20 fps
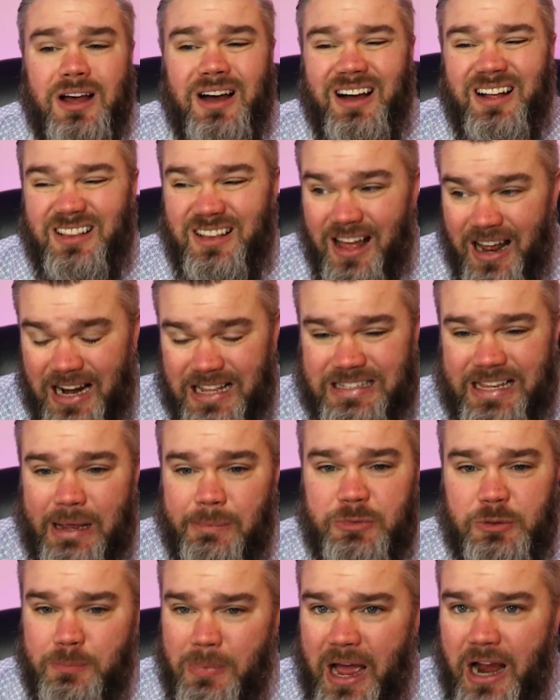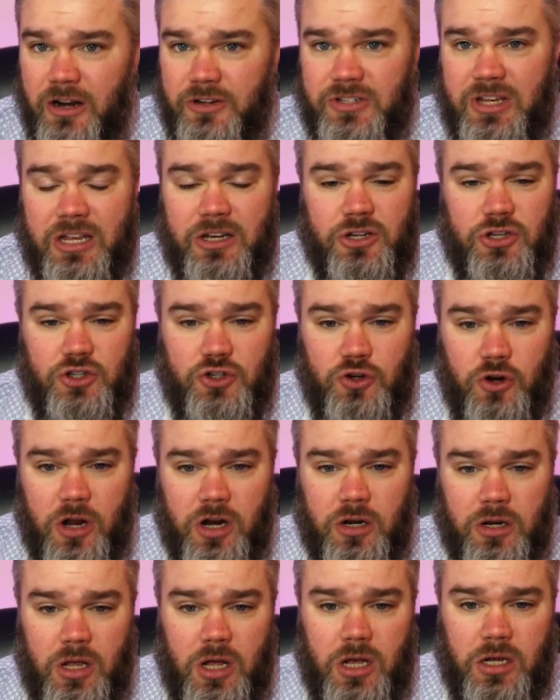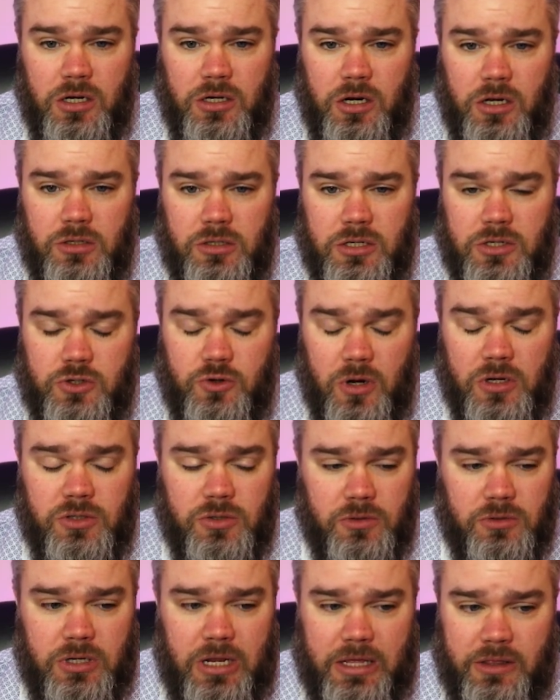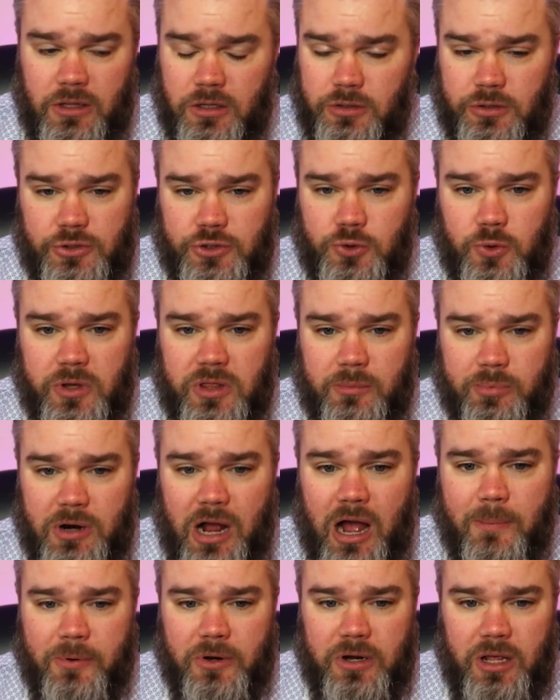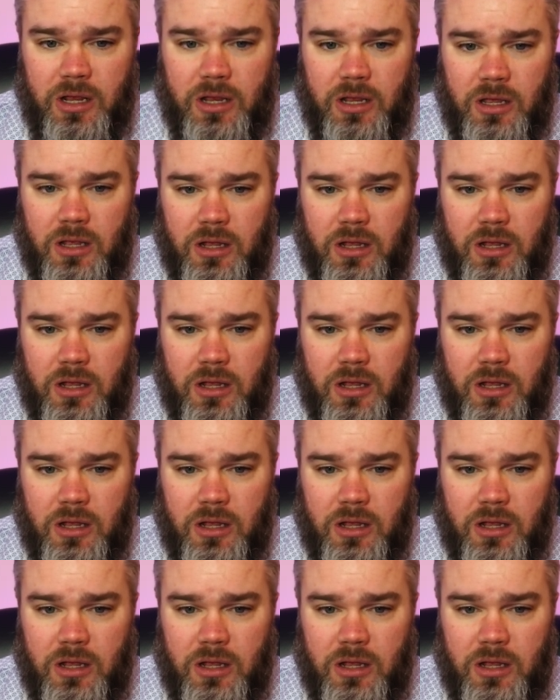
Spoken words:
a lot of times buyers get disgruntled and they'll destroy the property.